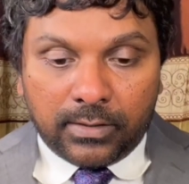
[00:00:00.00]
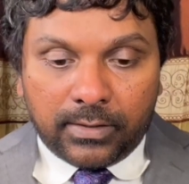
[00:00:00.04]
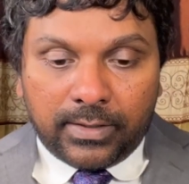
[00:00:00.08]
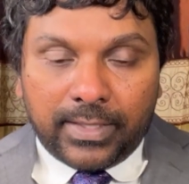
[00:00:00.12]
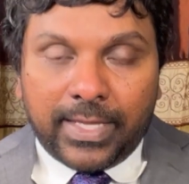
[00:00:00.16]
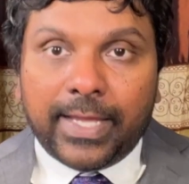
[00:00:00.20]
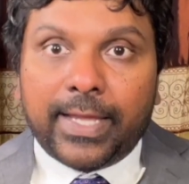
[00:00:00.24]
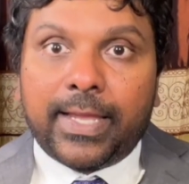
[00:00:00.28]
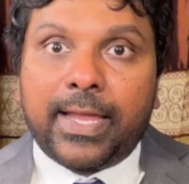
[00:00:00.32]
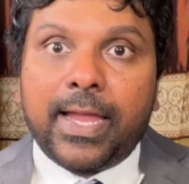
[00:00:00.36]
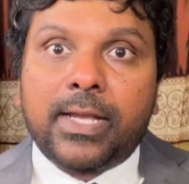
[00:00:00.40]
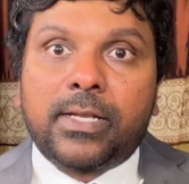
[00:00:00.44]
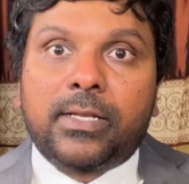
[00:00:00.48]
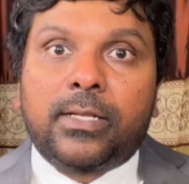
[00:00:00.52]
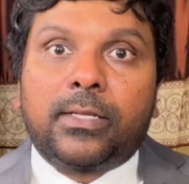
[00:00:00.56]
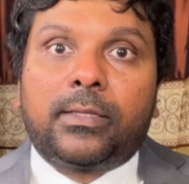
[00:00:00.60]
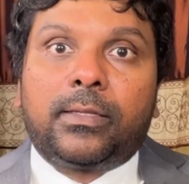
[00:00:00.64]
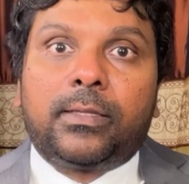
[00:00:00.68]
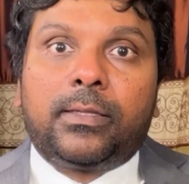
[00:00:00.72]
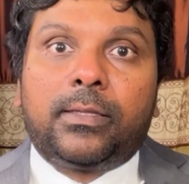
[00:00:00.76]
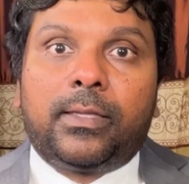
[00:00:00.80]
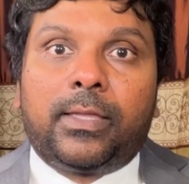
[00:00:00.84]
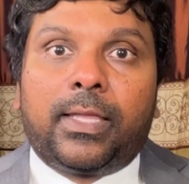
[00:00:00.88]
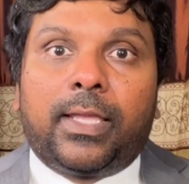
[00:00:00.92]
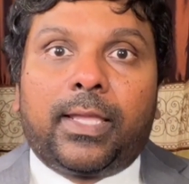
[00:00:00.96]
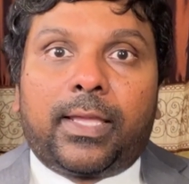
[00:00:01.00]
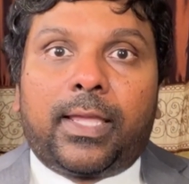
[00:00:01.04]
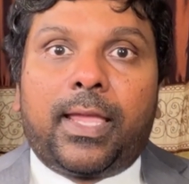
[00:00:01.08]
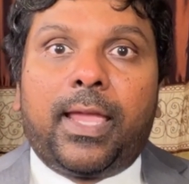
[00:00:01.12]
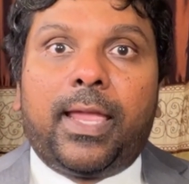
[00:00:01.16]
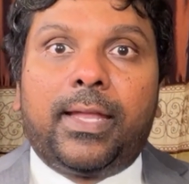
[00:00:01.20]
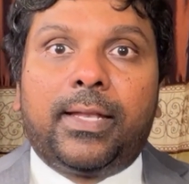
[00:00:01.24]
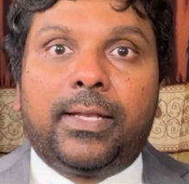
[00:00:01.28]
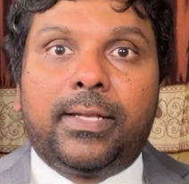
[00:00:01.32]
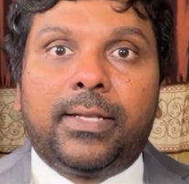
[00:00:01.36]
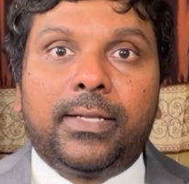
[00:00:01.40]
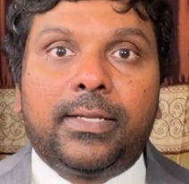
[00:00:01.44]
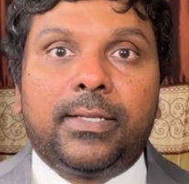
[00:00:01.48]
They get
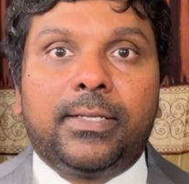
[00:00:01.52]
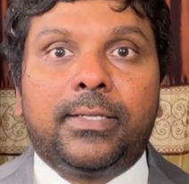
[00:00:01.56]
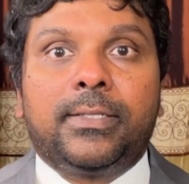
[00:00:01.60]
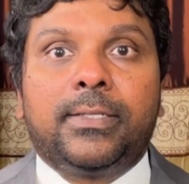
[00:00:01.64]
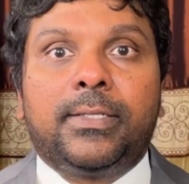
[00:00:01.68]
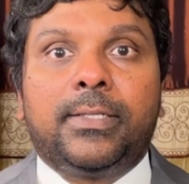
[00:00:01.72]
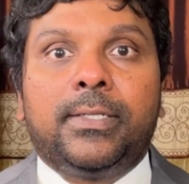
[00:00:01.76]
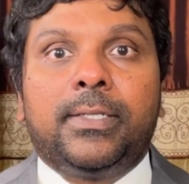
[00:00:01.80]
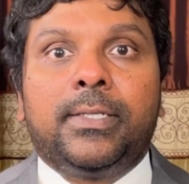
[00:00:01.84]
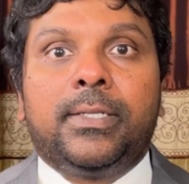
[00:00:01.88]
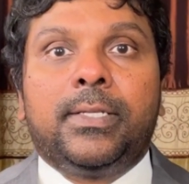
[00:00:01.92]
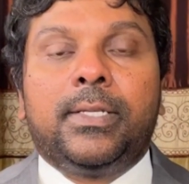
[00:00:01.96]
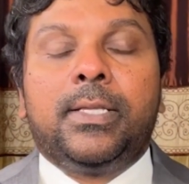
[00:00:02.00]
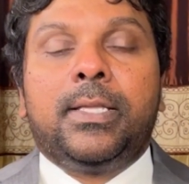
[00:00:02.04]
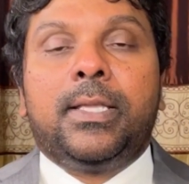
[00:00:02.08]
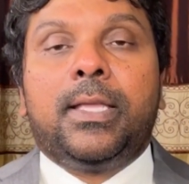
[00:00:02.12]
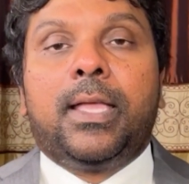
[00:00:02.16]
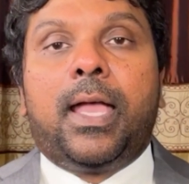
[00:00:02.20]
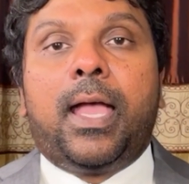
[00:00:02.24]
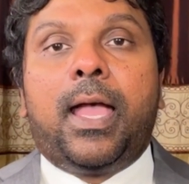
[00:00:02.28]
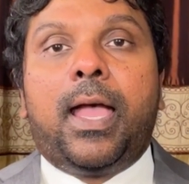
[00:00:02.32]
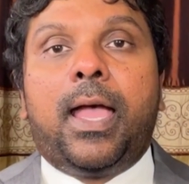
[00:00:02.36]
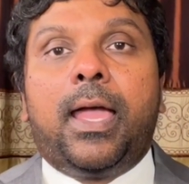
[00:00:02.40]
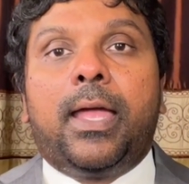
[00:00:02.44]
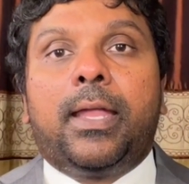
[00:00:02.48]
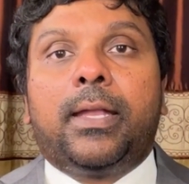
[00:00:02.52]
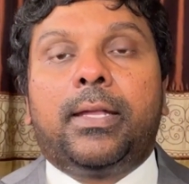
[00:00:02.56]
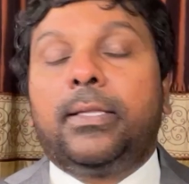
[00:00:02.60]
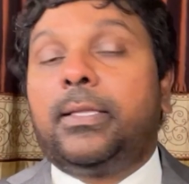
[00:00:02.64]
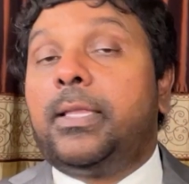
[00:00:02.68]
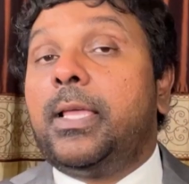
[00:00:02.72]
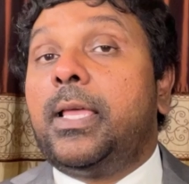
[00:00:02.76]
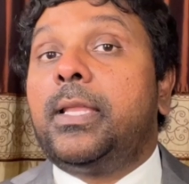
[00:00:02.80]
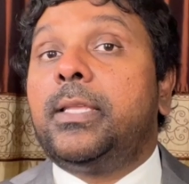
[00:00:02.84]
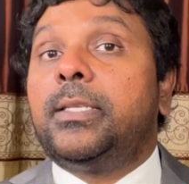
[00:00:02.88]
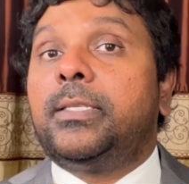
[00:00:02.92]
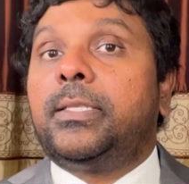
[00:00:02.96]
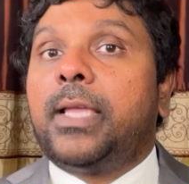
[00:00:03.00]
thickened and
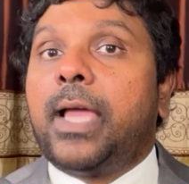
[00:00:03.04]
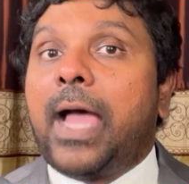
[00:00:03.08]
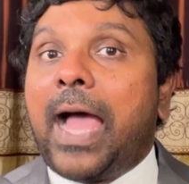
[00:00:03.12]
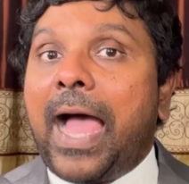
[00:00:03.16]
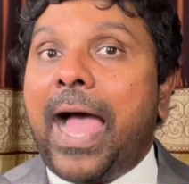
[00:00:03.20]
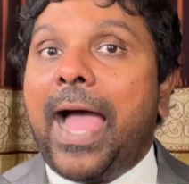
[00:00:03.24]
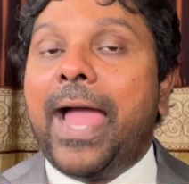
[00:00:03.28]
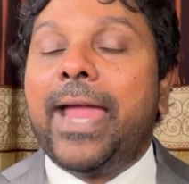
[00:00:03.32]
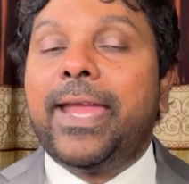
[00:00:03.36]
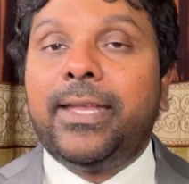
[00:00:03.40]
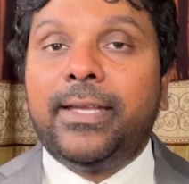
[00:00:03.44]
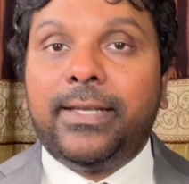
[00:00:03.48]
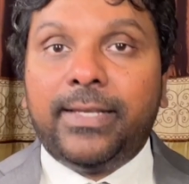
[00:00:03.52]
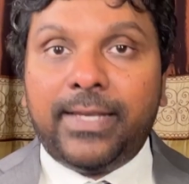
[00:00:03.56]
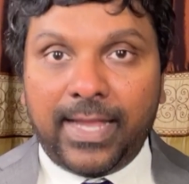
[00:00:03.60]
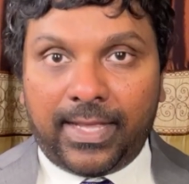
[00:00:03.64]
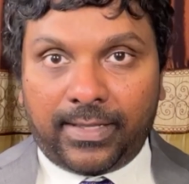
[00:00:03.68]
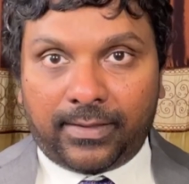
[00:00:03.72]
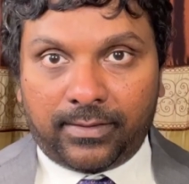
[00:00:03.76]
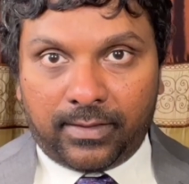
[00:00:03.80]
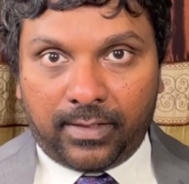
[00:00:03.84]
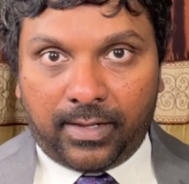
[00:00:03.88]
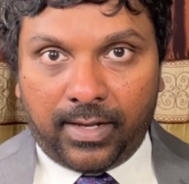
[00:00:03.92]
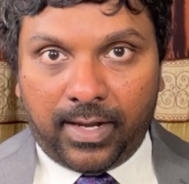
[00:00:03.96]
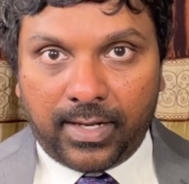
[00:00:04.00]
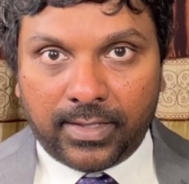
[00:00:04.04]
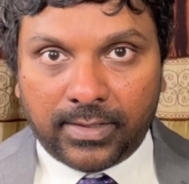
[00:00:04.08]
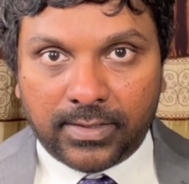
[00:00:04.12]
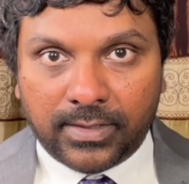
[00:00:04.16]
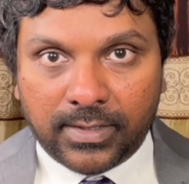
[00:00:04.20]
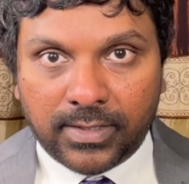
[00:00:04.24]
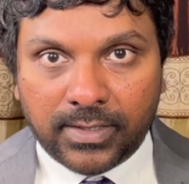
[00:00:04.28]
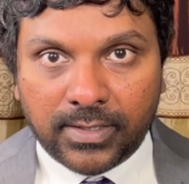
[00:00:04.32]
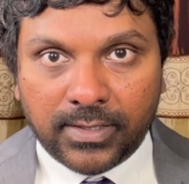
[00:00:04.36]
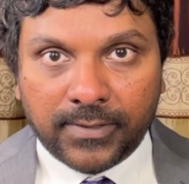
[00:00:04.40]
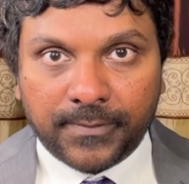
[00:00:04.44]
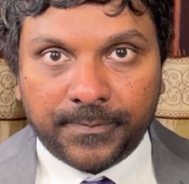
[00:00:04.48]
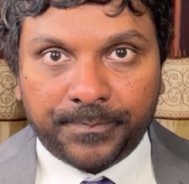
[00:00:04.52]
there is a high death
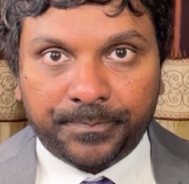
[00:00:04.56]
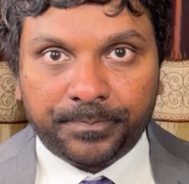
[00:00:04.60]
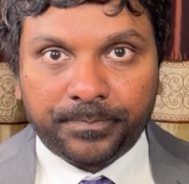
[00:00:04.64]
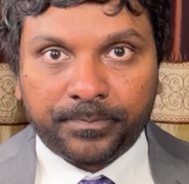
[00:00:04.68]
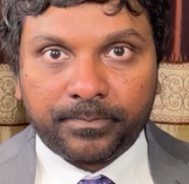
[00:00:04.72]
rate.